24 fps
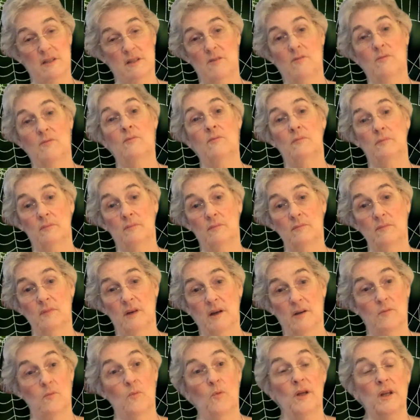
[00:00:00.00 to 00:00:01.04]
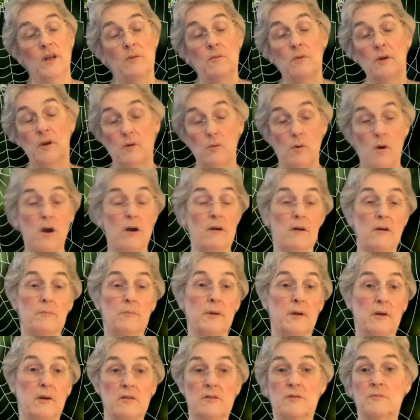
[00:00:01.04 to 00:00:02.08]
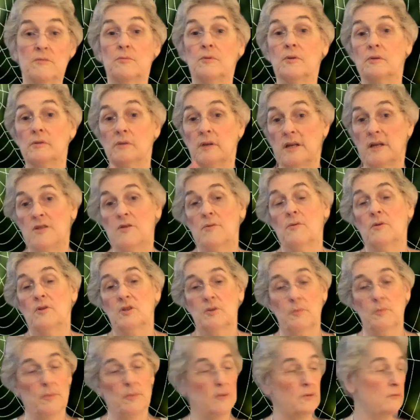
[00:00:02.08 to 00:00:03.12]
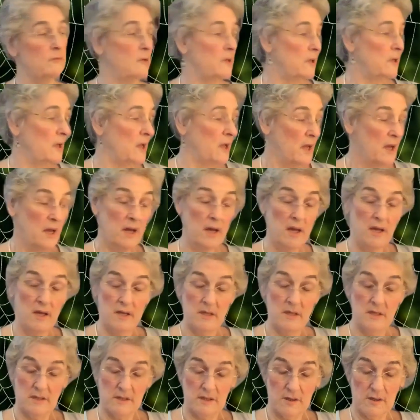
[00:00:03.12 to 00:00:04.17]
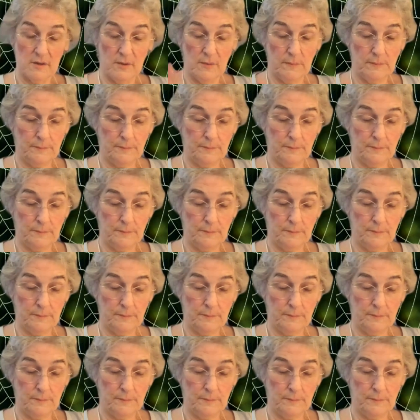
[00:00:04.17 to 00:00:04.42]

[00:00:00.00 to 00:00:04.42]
and we require it because we're nature worshipers, right? So